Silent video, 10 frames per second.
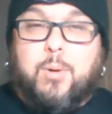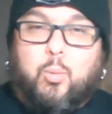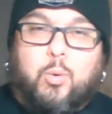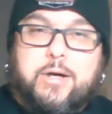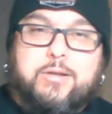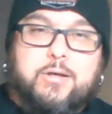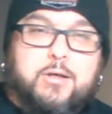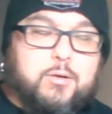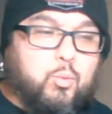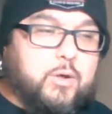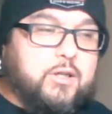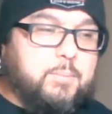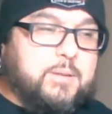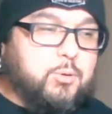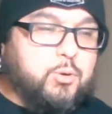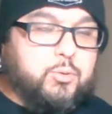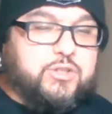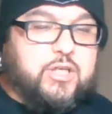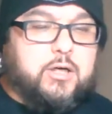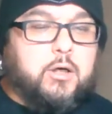But one of the people who
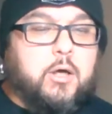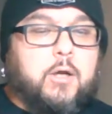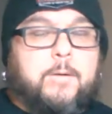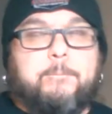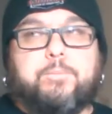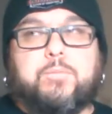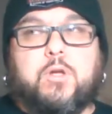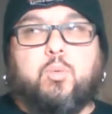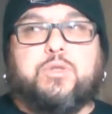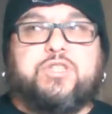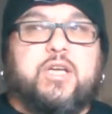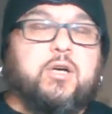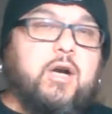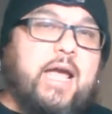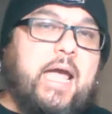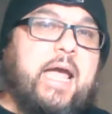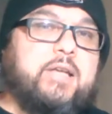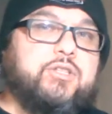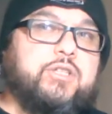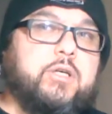was there
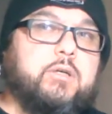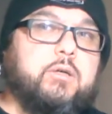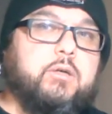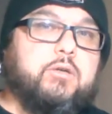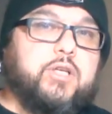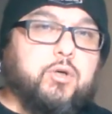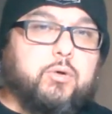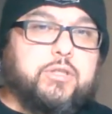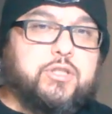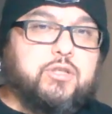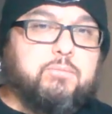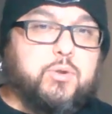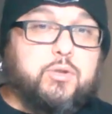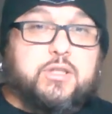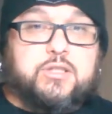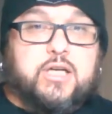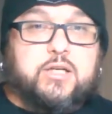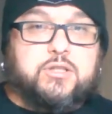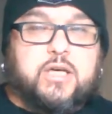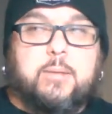at the Hero Initiative booth the
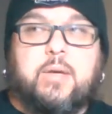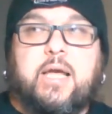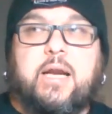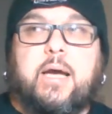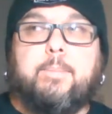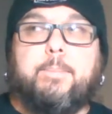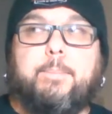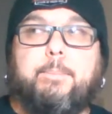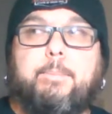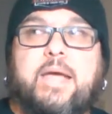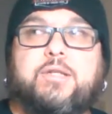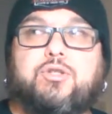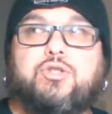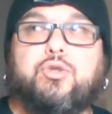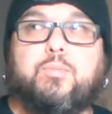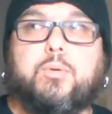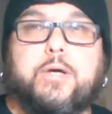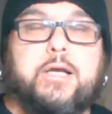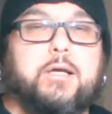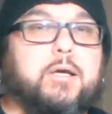entire time, and I meant to
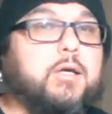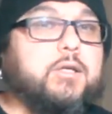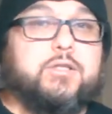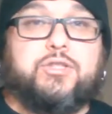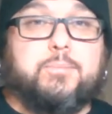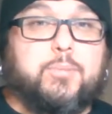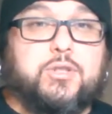bring some